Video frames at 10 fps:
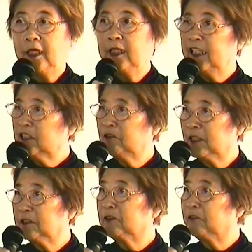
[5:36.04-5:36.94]
I guess
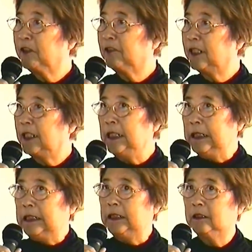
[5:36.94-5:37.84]
wasn't a
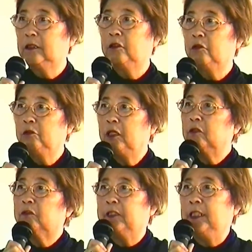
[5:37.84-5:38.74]
very
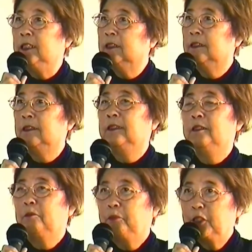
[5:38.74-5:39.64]
wealthy
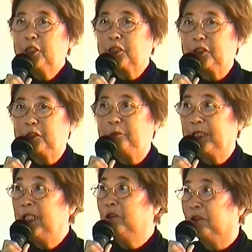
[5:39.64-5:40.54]
person to
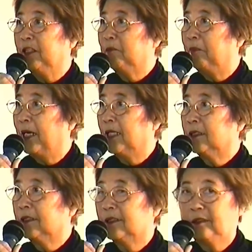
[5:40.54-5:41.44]
begin with,
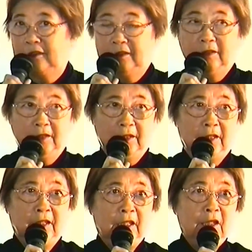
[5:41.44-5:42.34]
but
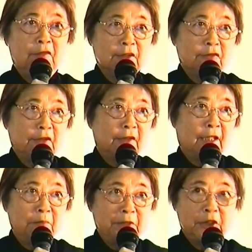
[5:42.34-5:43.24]
he was a
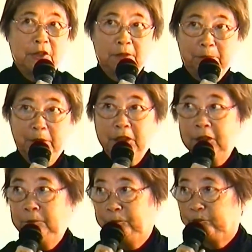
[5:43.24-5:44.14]
very ambitious
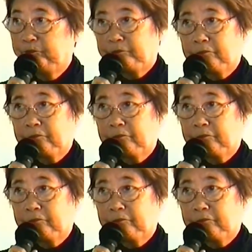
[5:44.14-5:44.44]
person.